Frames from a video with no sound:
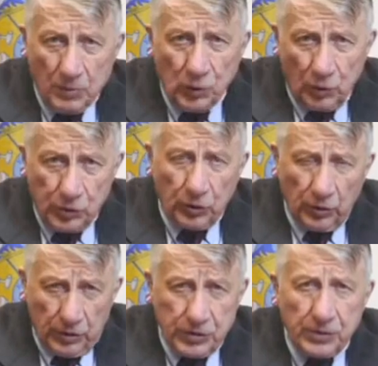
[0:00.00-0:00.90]
George
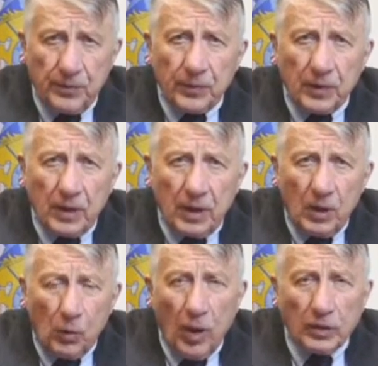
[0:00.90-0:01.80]
Curtis.
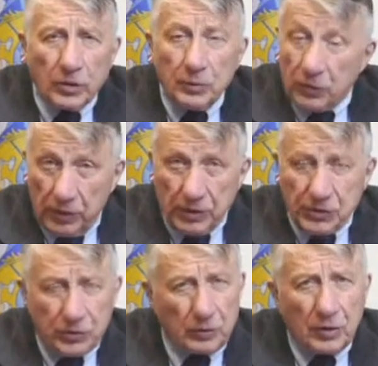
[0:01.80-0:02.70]
Welcome to
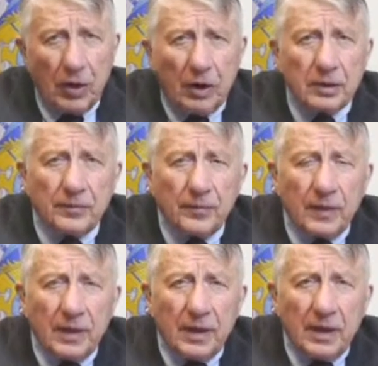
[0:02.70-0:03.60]
It's Your Law.
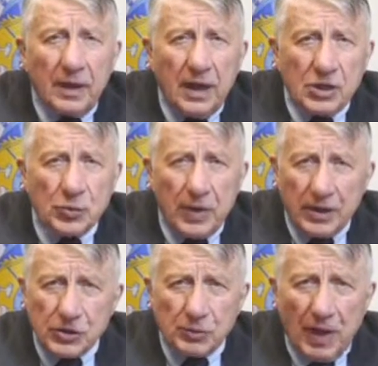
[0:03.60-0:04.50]
Each week
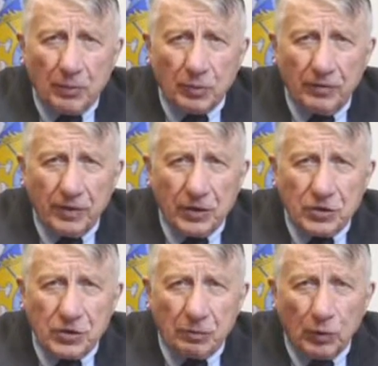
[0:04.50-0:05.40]
it's my
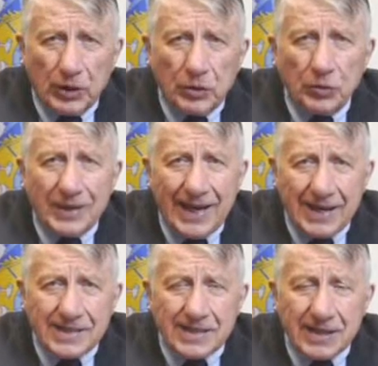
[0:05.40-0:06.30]
privilege to bring you
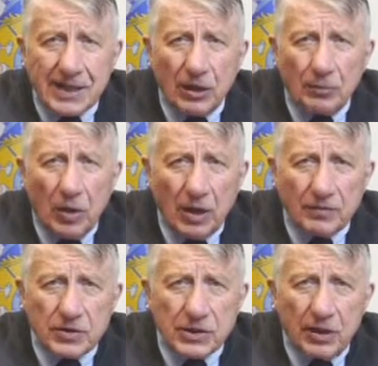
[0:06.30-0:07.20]
guests that help all of
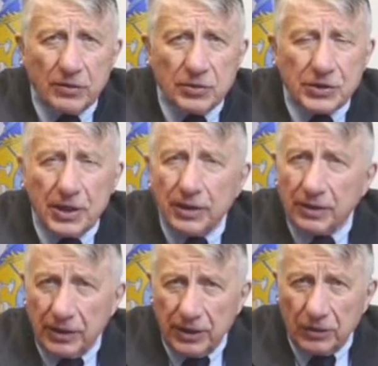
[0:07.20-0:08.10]
us understand the
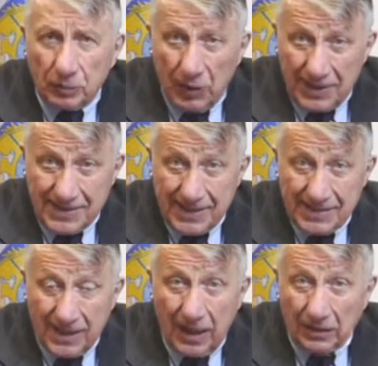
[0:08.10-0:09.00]
legal
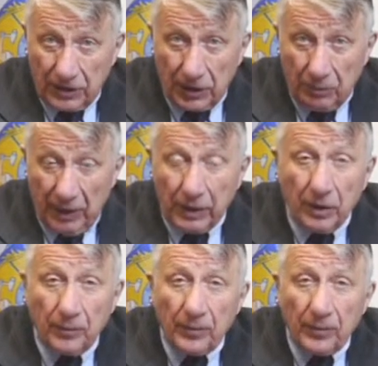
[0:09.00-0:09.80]
process a little better,